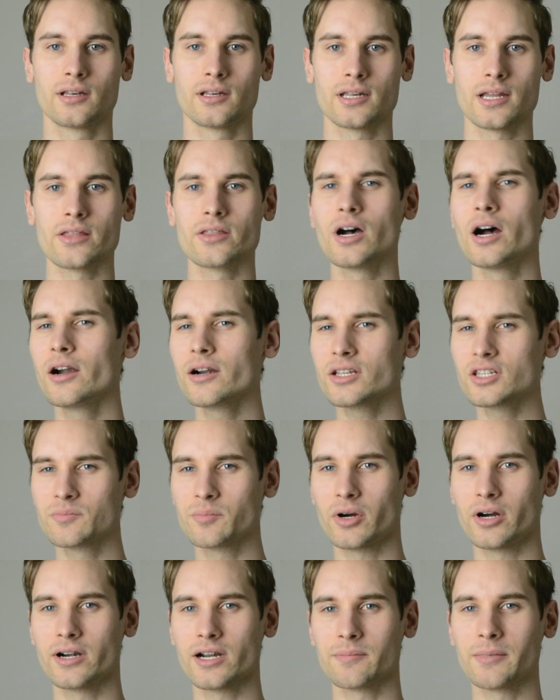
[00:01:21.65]
Now, the hardest
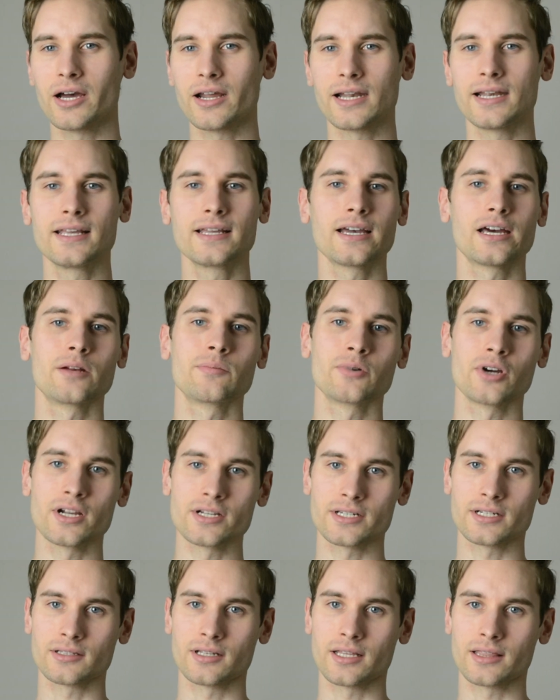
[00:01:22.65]
part about any kind of
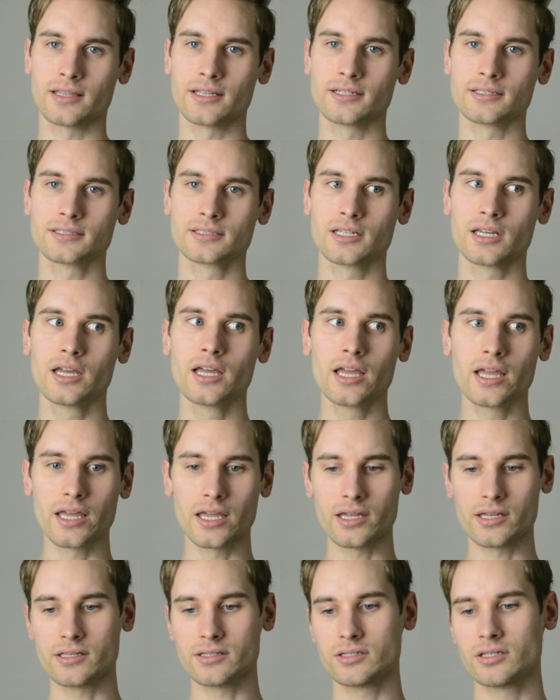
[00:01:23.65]
project like this
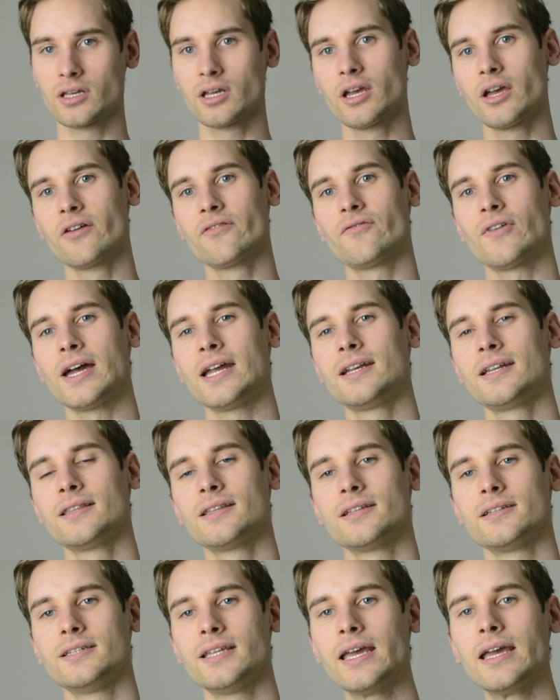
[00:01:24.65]
is finding
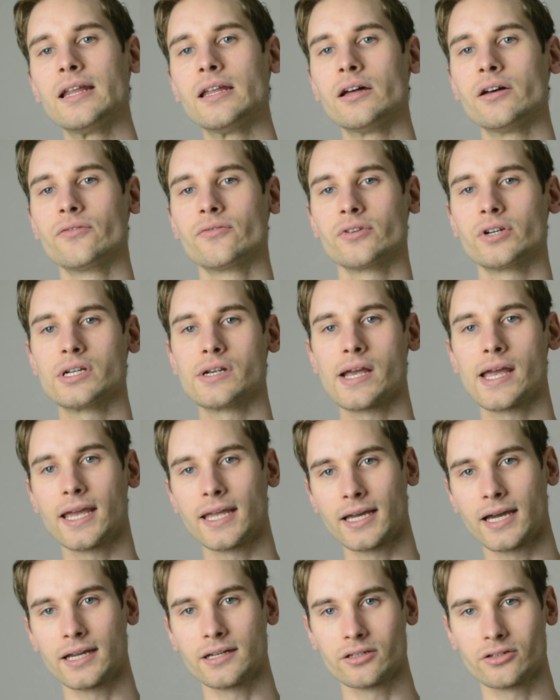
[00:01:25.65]
the data for your
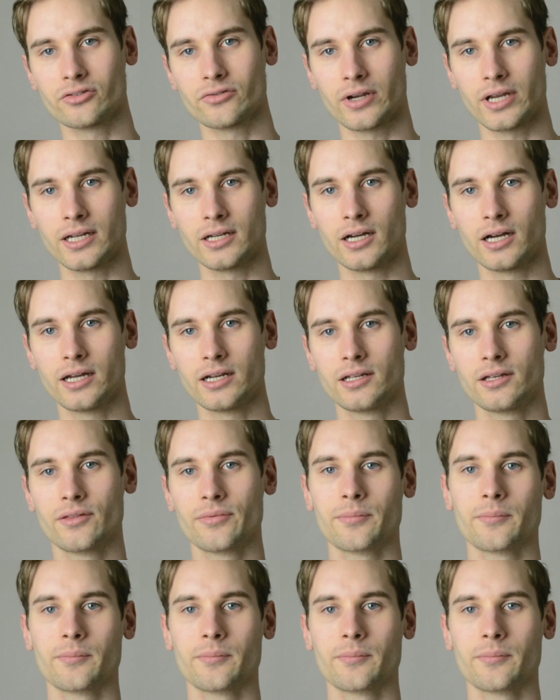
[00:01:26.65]
A I to train on.